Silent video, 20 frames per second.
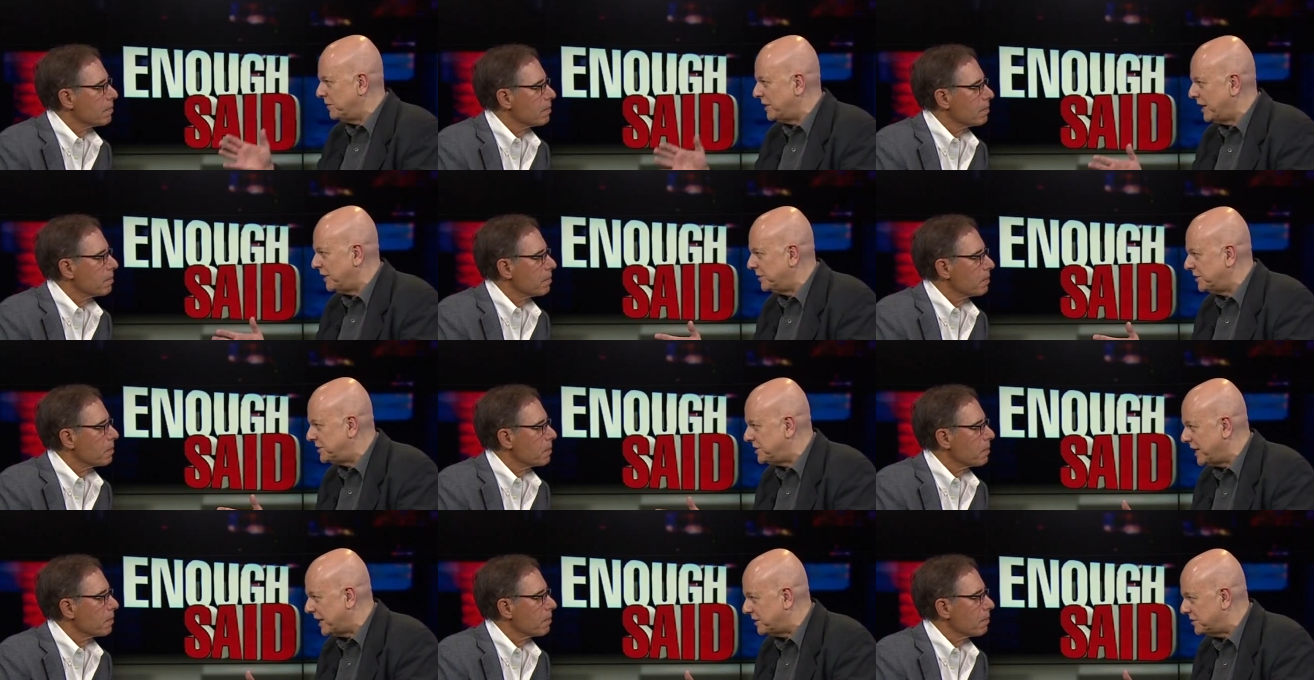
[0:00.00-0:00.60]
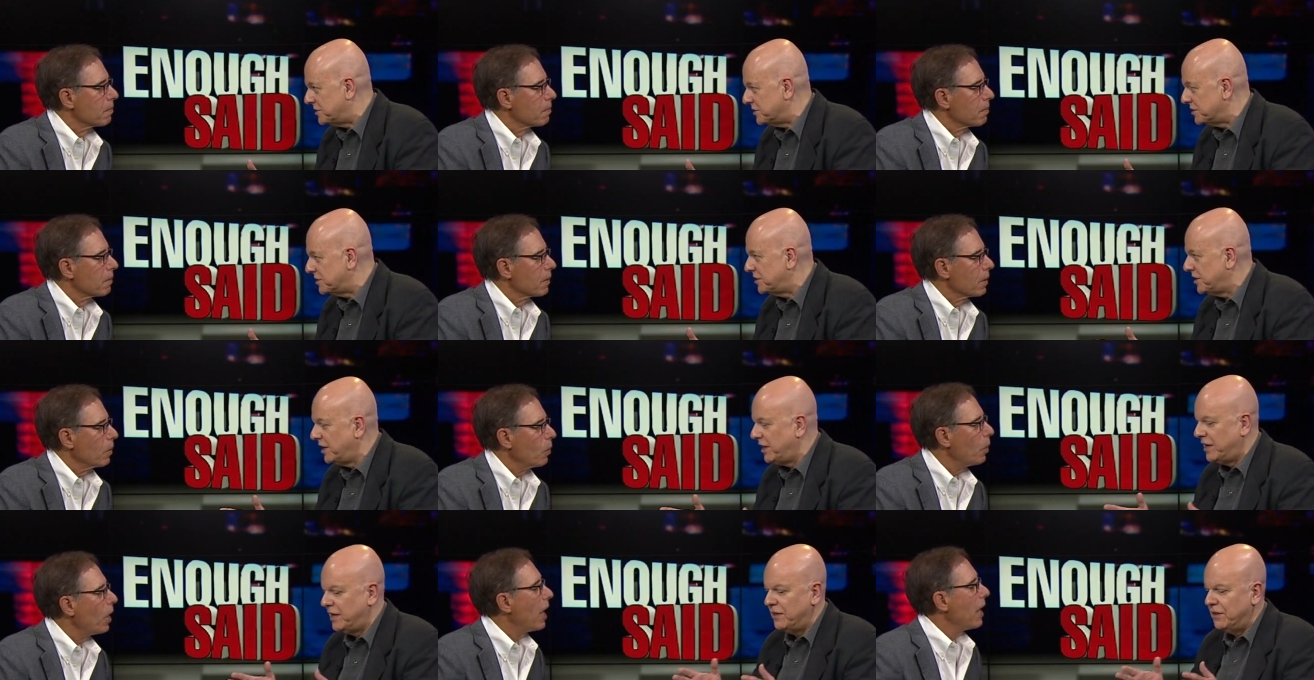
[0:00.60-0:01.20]
Speaker 1: down to Texas.
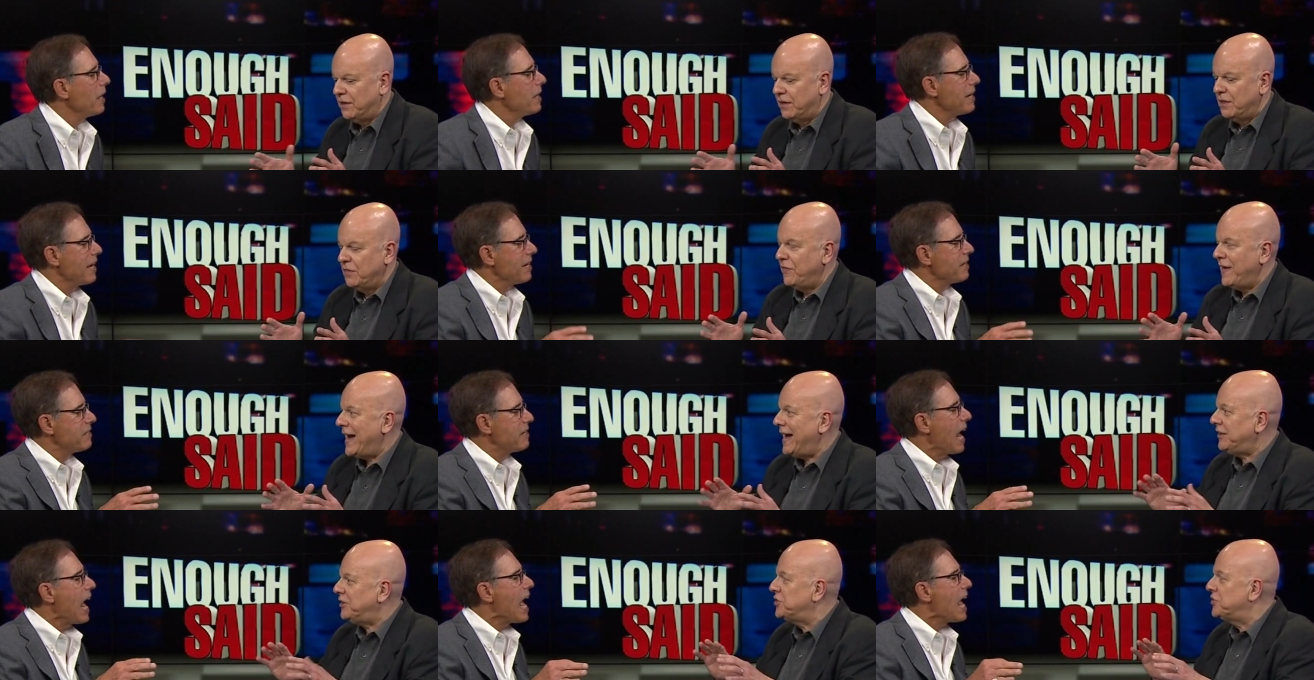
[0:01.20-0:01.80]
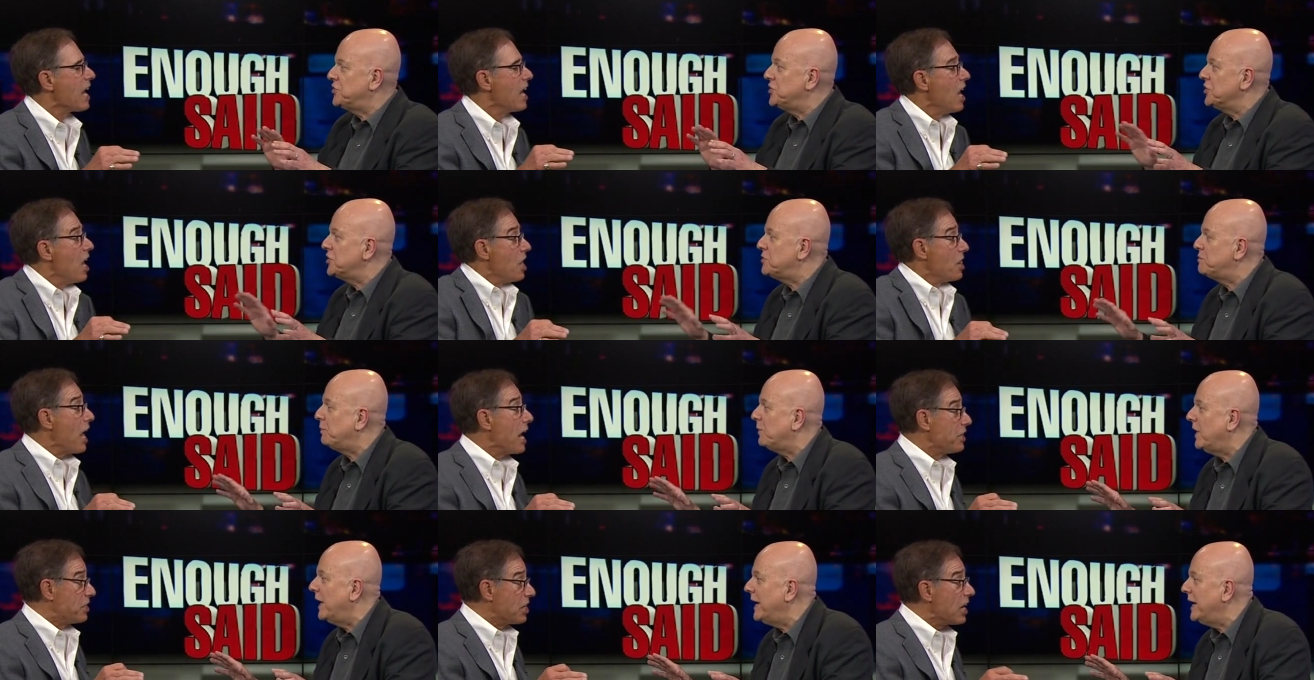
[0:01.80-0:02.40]
Speaker 2: Well, yeah, that's Dan, just
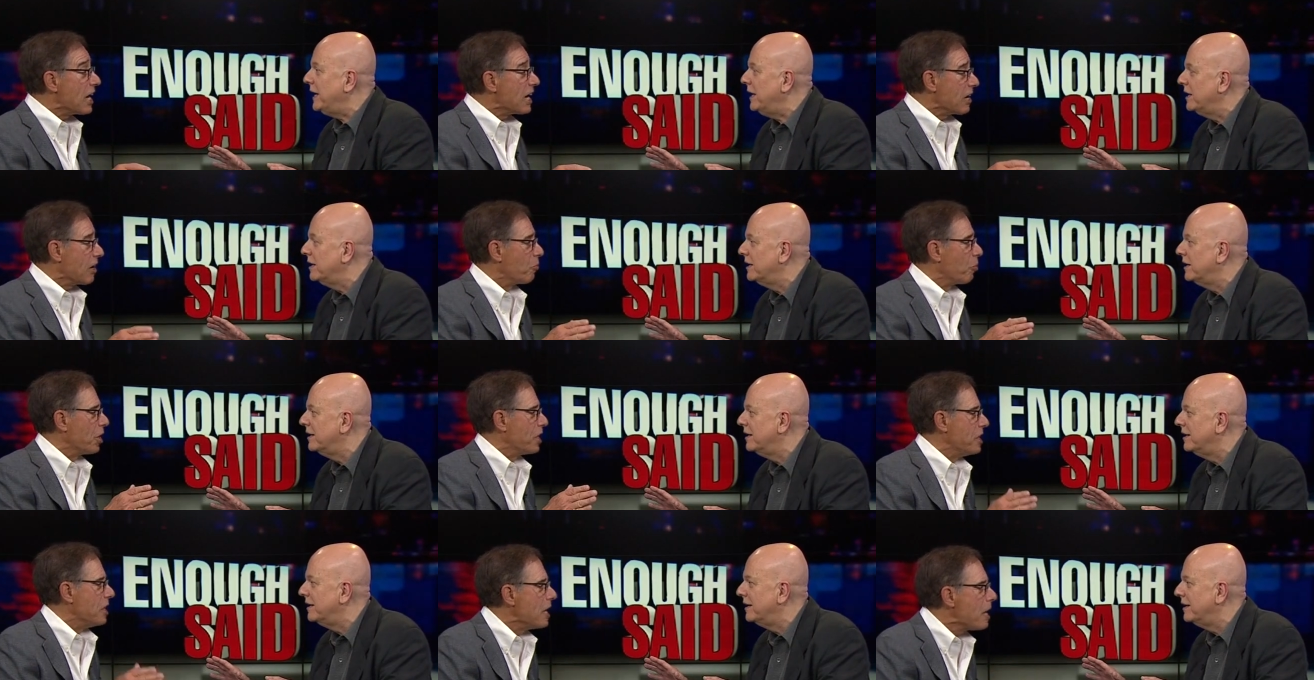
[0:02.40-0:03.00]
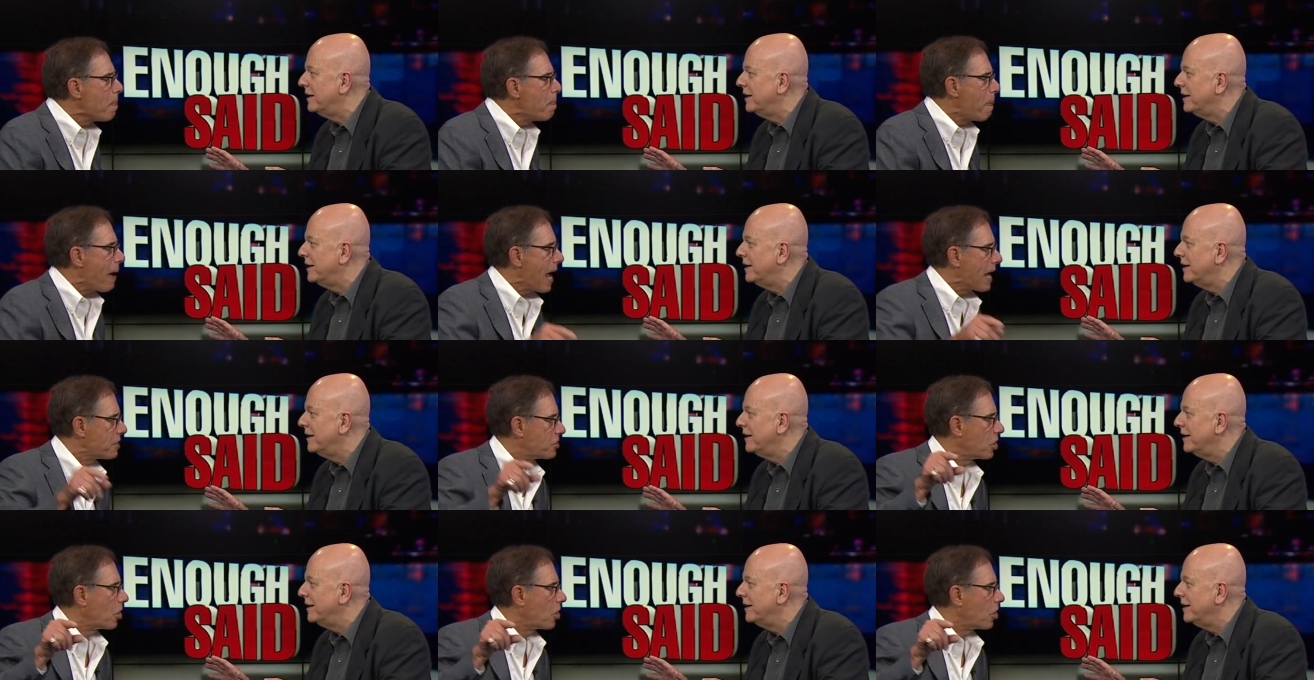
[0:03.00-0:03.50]
they playing... took it with knee pads